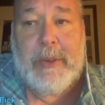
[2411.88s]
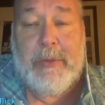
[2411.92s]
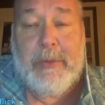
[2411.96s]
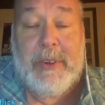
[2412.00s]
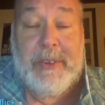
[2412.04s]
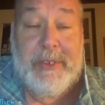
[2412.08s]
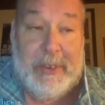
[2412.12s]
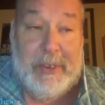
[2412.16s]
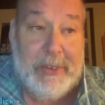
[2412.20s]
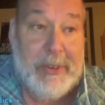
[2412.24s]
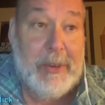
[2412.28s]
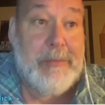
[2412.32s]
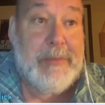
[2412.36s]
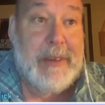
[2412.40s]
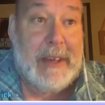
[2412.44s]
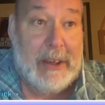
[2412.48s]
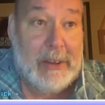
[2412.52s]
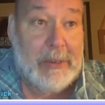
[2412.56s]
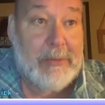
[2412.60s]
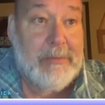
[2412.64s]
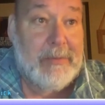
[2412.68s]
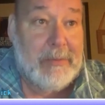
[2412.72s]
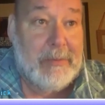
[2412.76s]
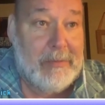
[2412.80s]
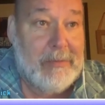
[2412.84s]
which is
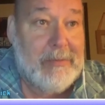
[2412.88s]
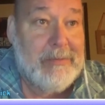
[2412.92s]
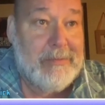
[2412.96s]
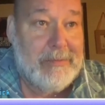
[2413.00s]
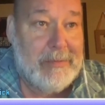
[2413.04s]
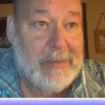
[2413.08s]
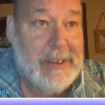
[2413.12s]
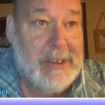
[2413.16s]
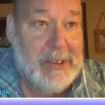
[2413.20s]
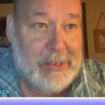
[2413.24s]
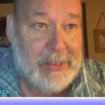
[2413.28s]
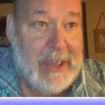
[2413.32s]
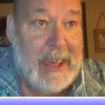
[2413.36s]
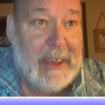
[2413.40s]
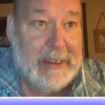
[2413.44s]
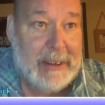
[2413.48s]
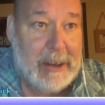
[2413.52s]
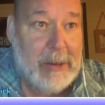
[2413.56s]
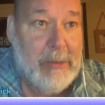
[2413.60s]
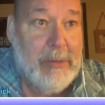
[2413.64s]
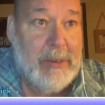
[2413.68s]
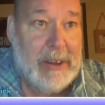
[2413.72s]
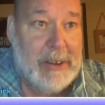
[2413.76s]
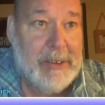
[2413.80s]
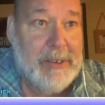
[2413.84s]
about
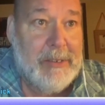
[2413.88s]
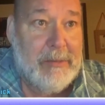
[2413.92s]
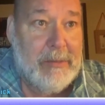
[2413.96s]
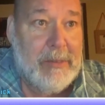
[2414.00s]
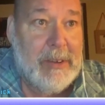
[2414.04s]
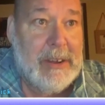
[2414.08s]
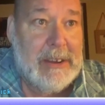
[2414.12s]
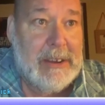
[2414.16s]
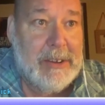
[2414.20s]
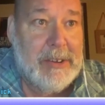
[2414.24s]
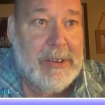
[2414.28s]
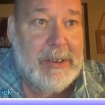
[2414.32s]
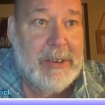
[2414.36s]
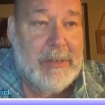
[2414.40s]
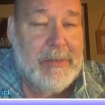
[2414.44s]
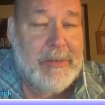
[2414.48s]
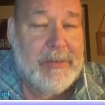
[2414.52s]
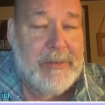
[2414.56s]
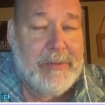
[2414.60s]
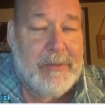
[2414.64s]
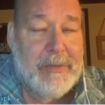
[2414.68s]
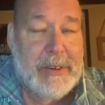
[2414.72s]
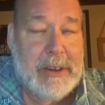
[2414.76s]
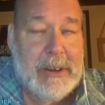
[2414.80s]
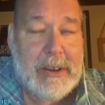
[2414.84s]
exactly what
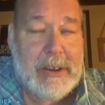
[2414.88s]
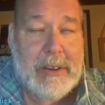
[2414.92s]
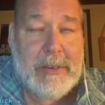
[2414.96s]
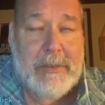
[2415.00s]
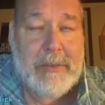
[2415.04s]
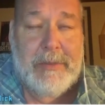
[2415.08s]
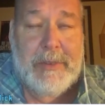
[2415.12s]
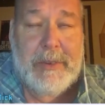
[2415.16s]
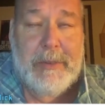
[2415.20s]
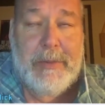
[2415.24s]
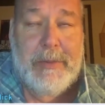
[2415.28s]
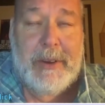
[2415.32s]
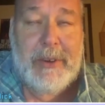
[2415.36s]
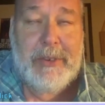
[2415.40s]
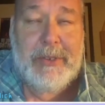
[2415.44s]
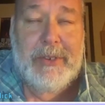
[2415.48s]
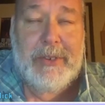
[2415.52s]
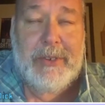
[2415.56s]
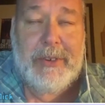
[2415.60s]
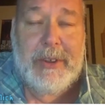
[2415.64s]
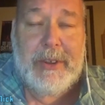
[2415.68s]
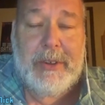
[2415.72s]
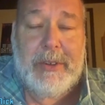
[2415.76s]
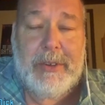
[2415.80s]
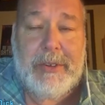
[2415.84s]
the
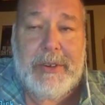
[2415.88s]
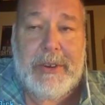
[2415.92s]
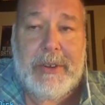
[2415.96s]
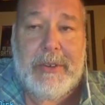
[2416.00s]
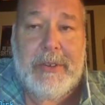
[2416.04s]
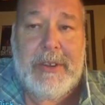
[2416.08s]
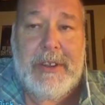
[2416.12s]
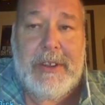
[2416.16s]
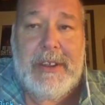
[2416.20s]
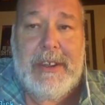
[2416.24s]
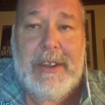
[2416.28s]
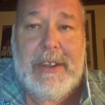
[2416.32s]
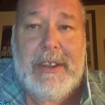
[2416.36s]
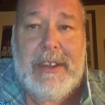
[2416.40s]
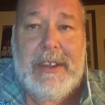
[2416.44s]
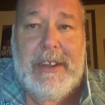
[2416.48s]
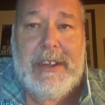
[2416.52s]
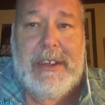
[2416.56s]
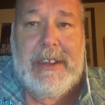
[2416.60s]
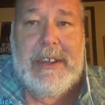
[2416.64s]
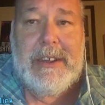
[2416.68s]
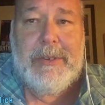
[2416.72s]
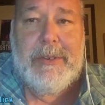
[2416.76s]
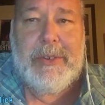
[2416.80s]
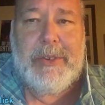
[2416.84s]
person told you,
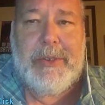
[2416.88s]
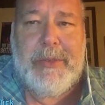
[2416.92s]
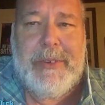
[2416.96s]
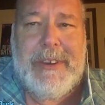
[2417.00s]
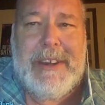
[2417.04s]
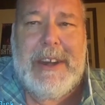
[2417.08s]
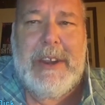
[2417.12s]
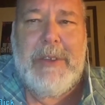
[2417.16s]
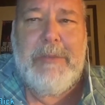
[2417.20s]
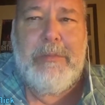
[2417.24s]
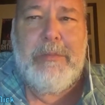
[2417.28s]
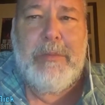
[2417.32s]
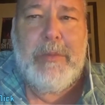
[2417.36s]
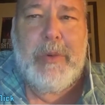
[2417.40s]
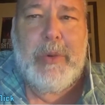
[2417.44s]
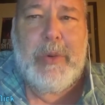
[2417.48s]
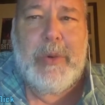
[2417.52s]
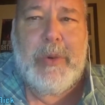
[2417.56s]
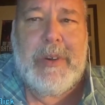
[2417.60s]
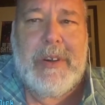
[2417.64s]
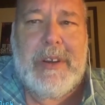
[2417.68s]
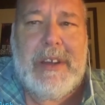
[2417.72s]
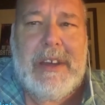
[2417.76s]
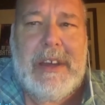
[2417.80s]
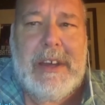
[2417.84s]
was really
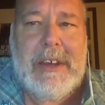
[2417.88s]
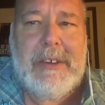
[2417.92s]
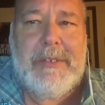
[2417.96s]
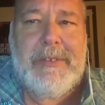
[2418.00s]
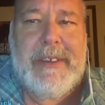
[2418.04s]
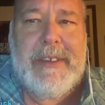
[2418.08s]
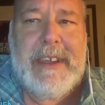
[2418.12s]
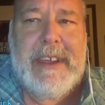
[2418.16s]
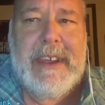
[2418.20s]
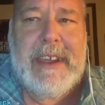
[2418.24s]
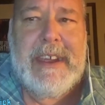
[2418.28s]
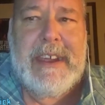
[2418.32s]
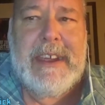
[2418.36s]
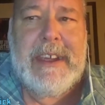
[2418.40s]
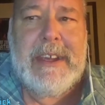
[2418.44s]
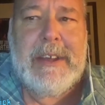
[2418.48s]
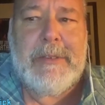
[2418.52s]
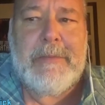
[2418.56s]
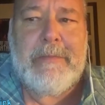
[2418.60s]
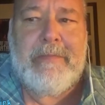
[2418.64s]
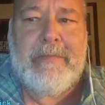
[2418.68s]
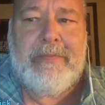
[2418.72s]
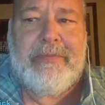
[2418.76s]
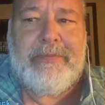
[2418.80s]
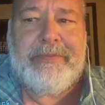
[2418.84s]
more of a
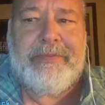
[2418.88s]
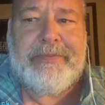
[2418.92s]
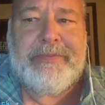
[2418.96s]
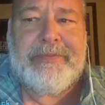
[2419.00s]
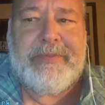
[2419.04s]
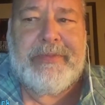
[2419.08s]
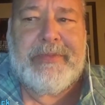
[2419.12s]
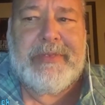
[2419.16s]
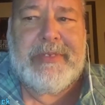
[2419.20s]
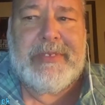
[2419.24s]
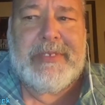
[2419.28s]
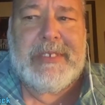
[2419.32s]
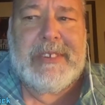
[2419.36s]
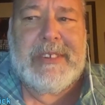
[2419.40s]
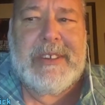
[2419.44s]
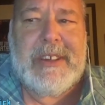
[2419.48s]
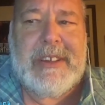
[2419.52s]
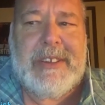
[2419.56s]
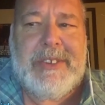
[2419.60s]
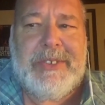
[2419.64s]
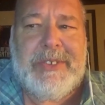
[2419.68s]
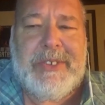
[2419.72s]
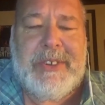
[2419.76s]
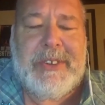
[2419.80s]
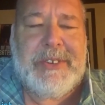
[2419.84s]

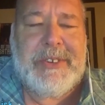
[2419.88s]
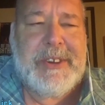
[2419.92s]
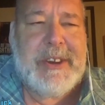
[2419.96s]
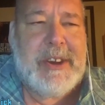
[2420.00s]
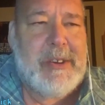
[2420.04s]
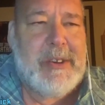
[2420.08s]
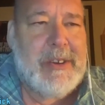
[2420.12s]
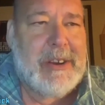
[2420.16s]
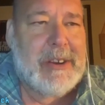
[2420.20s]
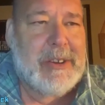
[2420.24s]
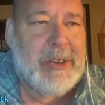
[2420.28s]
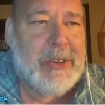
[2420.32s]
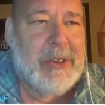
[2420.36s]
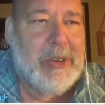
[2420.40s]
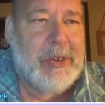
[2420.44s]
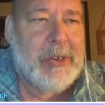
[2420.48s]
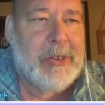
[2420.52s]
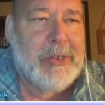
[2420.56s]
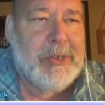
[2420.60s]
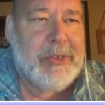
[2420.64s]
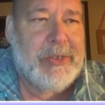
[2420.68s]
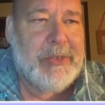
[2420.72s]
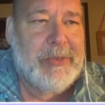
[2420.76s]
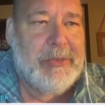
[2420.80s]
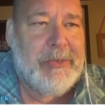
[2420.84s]

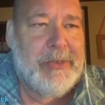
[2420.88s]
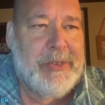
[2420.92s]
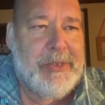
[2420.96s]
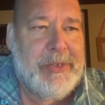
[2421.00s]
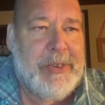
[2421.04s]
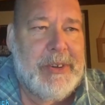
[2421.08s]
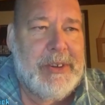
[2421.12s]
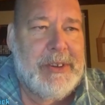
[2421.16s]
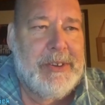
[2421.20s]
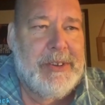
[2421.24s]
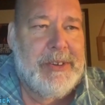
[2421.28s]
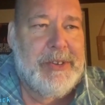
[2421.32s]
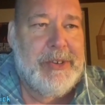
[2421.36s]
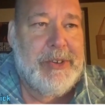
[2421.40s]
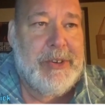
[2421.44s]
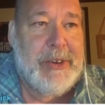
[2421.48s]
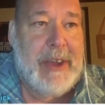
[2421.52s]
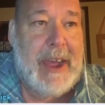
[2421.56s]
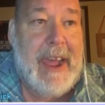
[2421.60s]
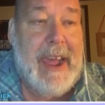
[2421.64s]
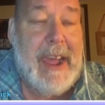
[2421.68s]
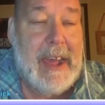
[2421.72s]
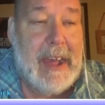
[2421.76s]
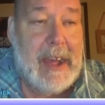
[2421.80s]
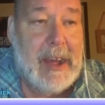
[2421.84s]
satirical
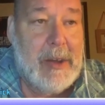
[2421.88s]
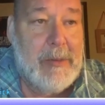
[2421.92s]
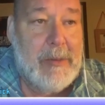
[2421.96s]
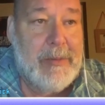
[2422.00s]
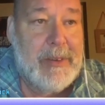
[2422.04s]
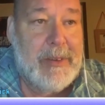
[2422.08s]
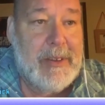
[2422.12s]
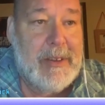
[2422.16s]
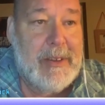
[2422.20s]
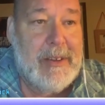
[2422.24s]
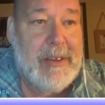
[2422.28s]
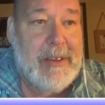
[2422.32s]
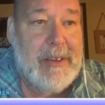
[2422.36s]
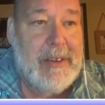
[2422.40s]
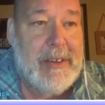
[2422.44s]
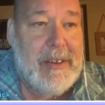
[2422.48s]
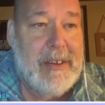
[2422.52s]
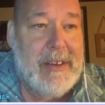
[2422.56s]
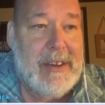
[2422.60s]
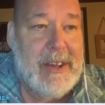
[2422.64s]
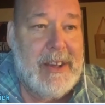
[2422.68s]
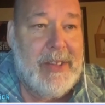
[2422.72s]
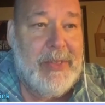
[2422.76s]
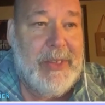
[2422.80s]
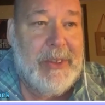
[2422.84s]
jab
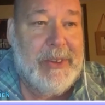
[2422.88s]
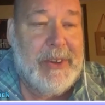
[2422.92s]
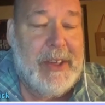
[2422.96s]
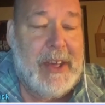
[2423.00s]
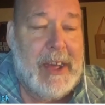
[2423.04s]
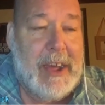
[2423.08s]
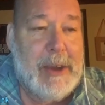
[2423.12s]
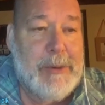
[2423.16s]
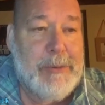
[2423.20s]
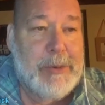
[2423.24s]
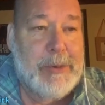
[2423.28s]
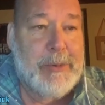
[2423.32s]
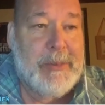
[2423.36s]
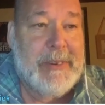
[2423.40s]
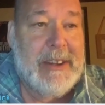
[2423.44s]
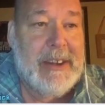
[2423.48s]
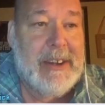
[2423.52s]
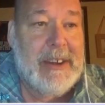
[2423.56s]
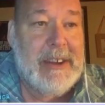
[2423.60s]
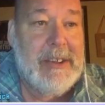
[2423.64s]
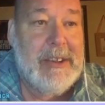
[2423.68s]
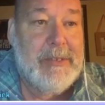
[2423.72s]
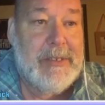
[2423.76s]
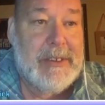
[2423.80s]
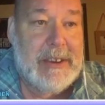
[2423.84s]
at the times we
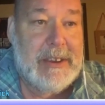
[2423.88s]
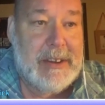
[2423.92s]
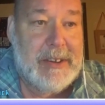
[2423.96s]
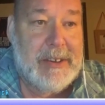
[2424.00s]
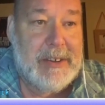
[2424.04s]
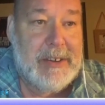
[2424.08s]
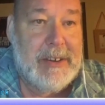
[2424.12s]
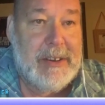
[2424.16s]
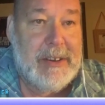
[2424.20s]
live in.